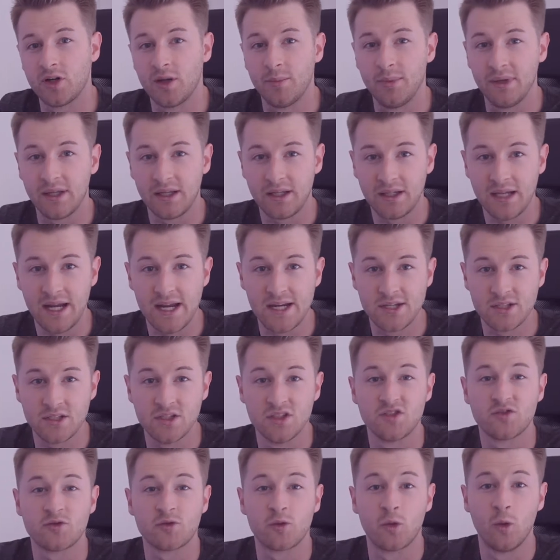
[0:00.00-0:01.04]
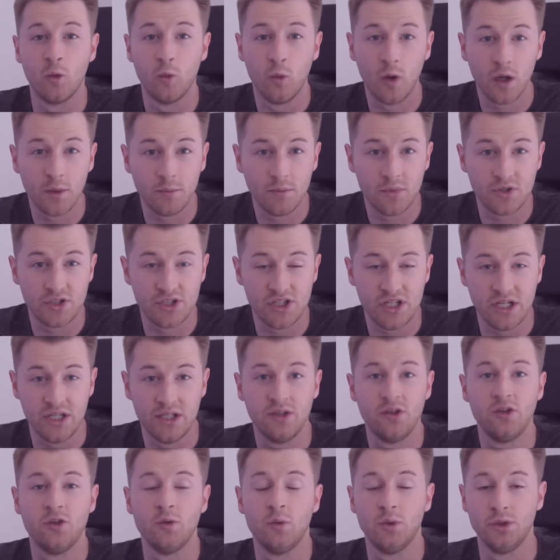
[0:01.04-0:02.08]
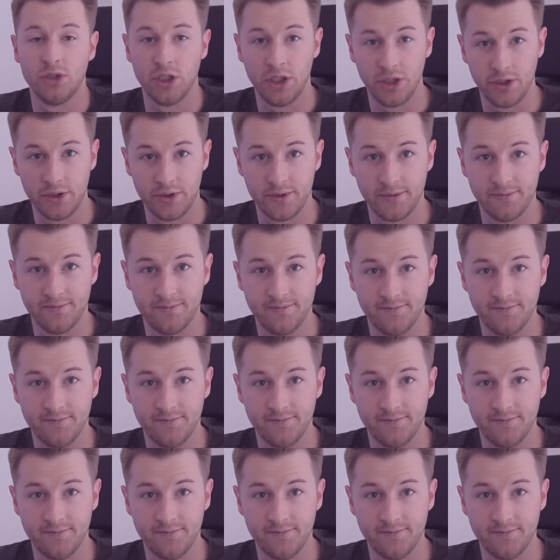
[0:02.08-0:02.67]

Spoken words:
applications from one machine to another.